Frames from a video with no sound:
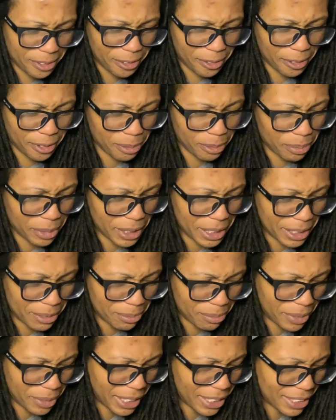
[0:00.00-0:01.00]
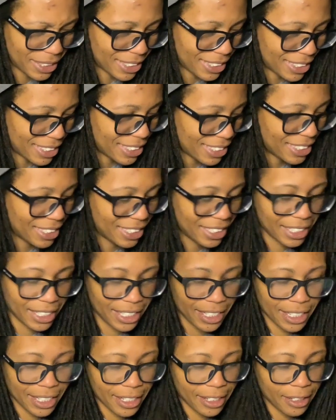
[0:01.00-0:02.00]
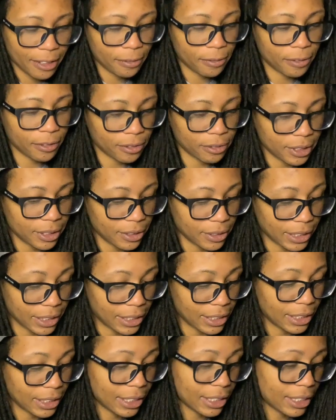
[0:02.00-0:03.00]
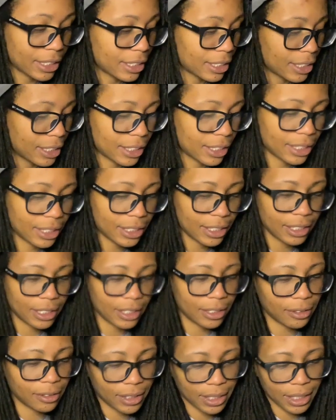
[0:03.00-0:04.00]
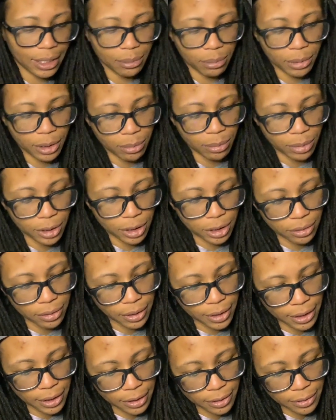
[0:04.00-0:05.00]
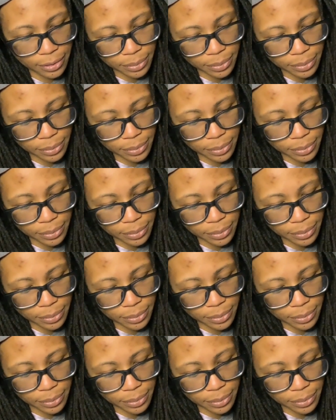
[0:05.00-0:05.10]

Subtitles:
For being patient. For realsies. Because you don't gotta be, but you are.